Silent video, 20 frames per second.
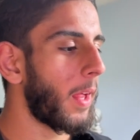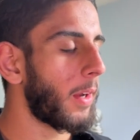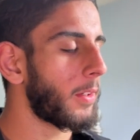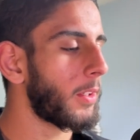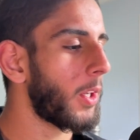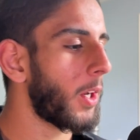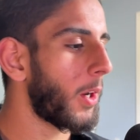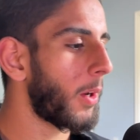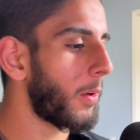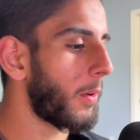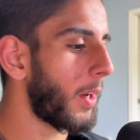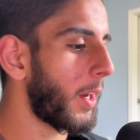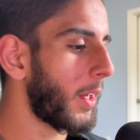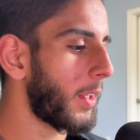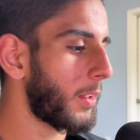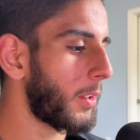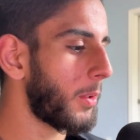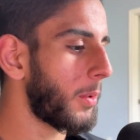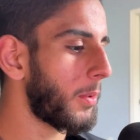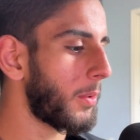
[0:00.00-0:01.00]
No,
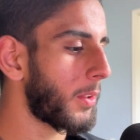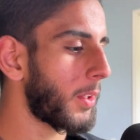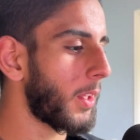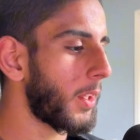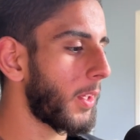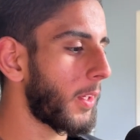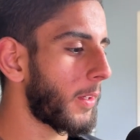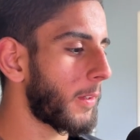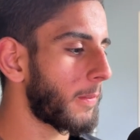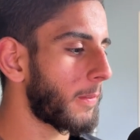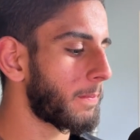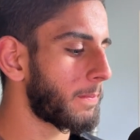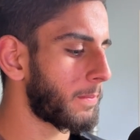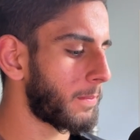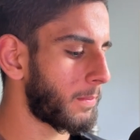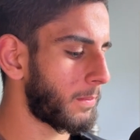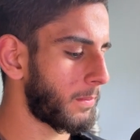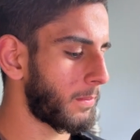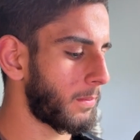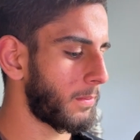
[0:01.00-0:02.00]
I do think...
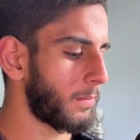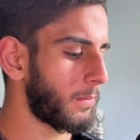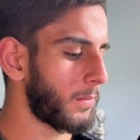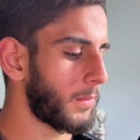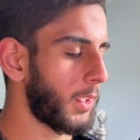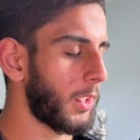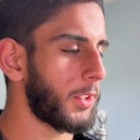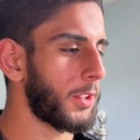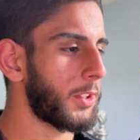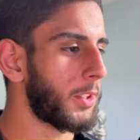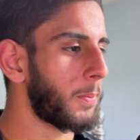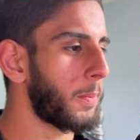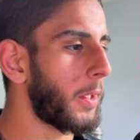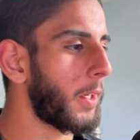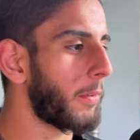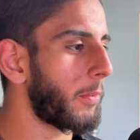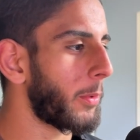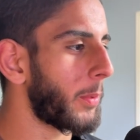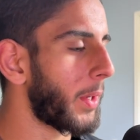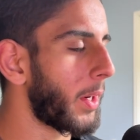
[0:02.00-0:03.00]
I just spit
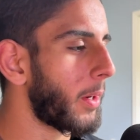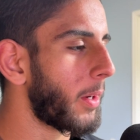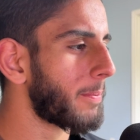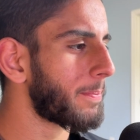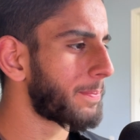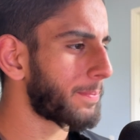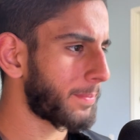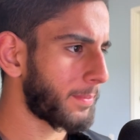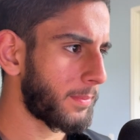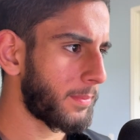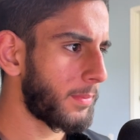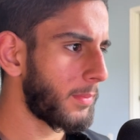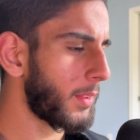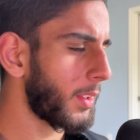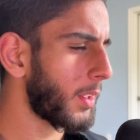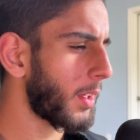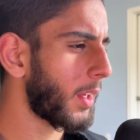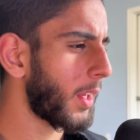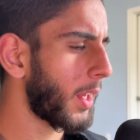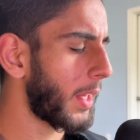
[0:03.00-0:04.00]
everywhere.
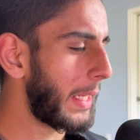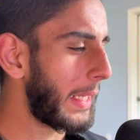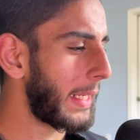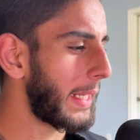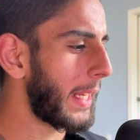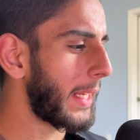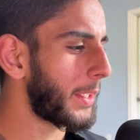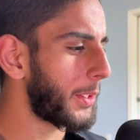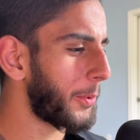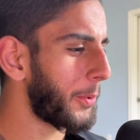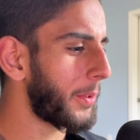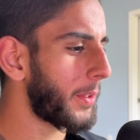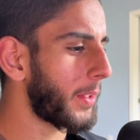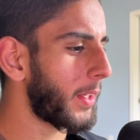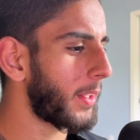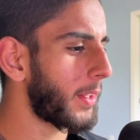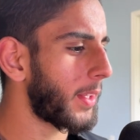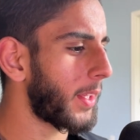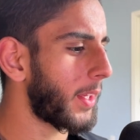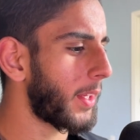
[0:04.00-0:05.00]
I do
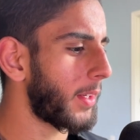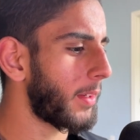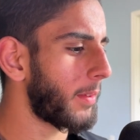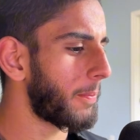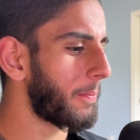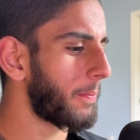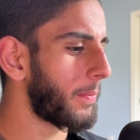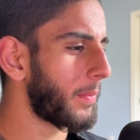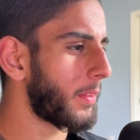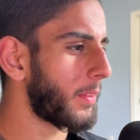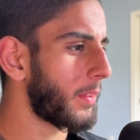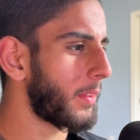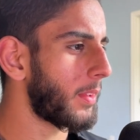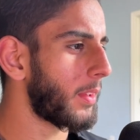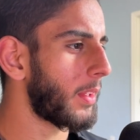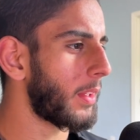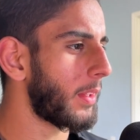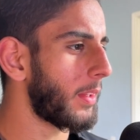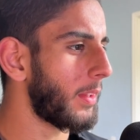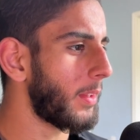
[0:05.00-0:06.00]
think that
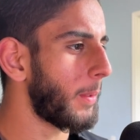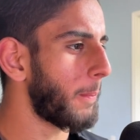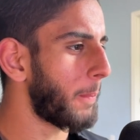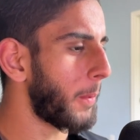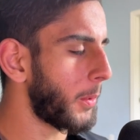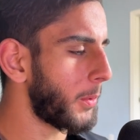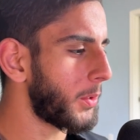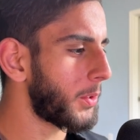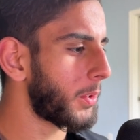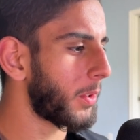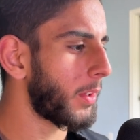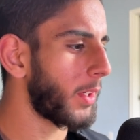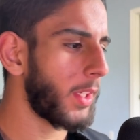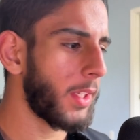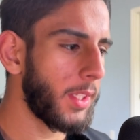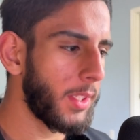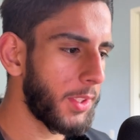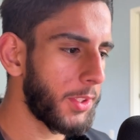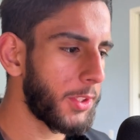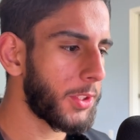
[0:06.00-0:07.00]
the poster
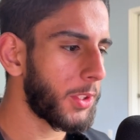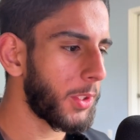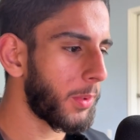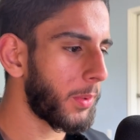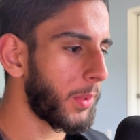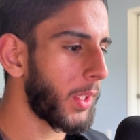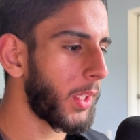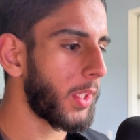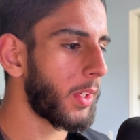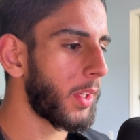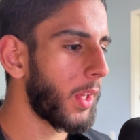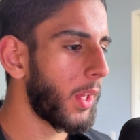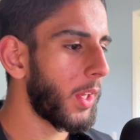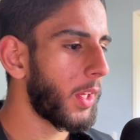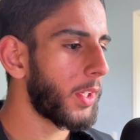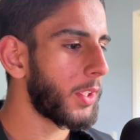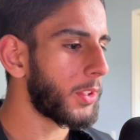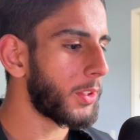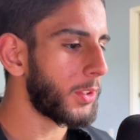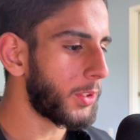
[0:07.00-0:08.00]
is showing
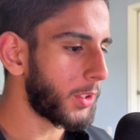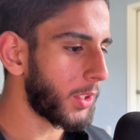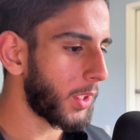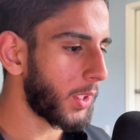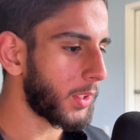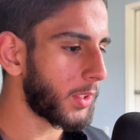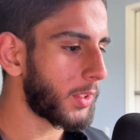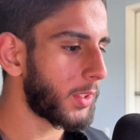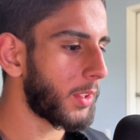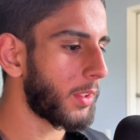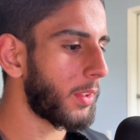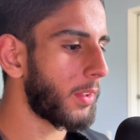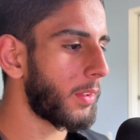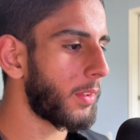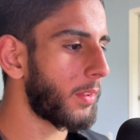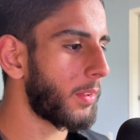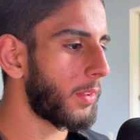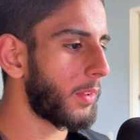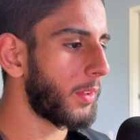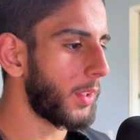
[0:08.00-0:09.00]
just
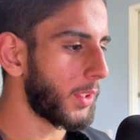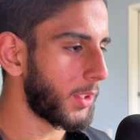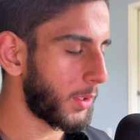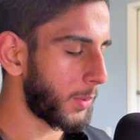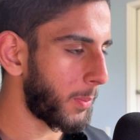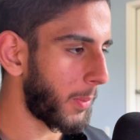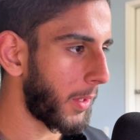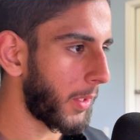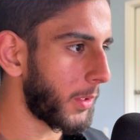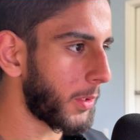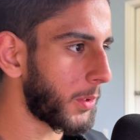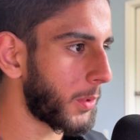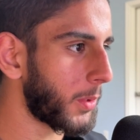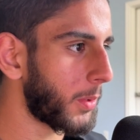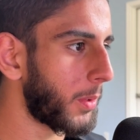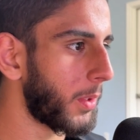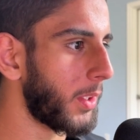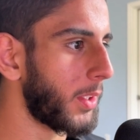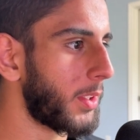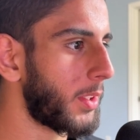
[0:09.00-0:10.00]
the
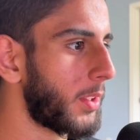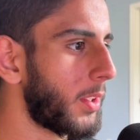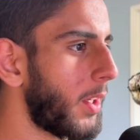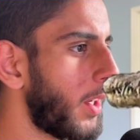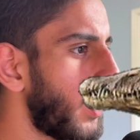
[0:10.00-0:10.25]
Spinosaurus.